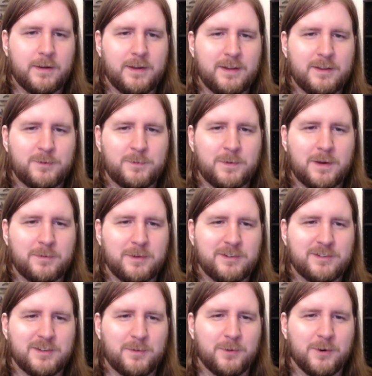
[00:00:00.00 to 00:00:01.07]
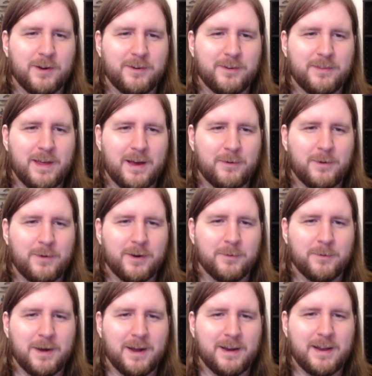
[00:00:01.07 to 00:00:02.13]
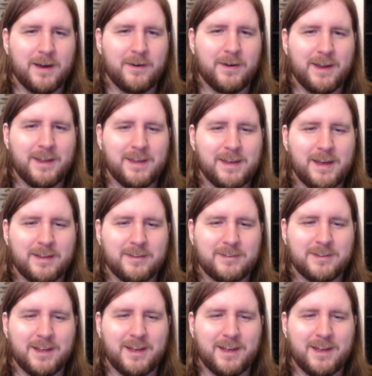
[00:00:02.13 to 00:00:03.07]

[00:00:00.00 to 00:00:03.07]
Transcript: It's probably somewhere under that water by now, I guess.